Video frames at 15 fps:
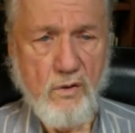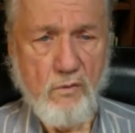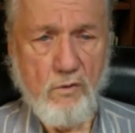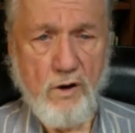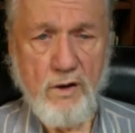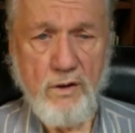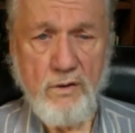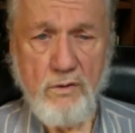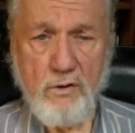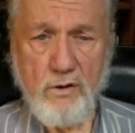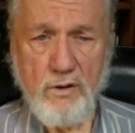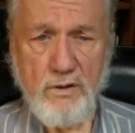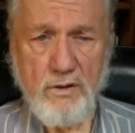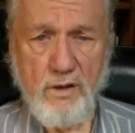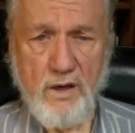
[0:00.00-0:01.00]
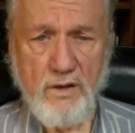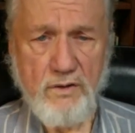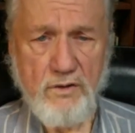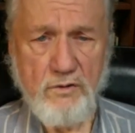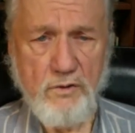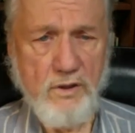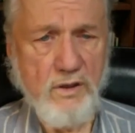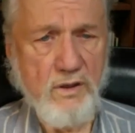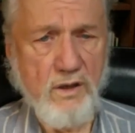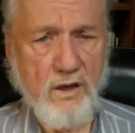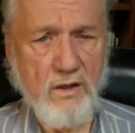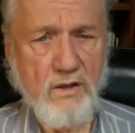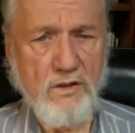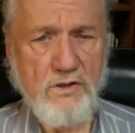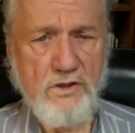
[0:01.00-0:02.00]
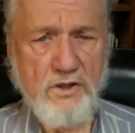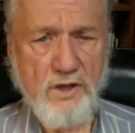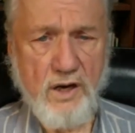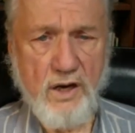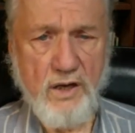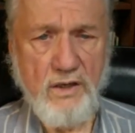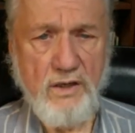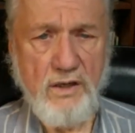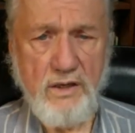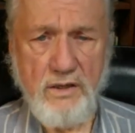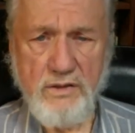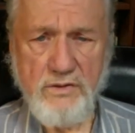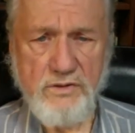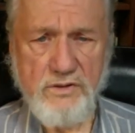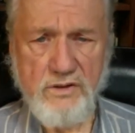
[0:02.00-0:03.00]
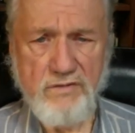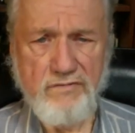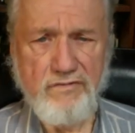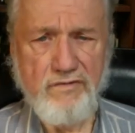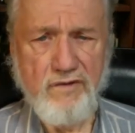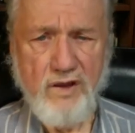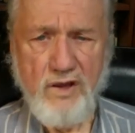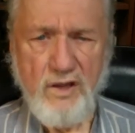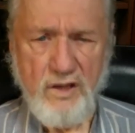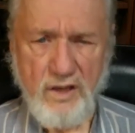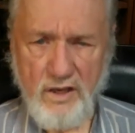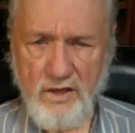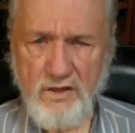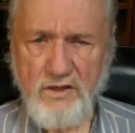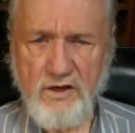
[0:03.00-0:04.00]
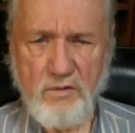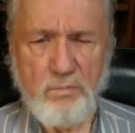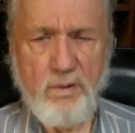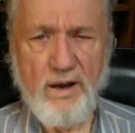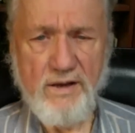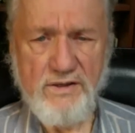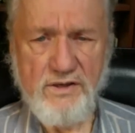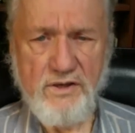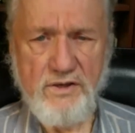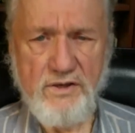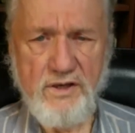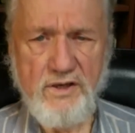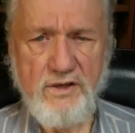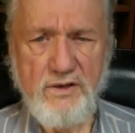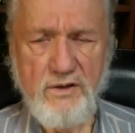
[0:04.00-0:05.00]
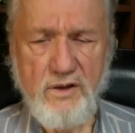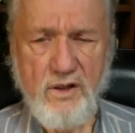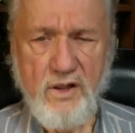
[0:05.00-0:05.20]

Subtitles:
One ought not to indulge ideas of incapacity,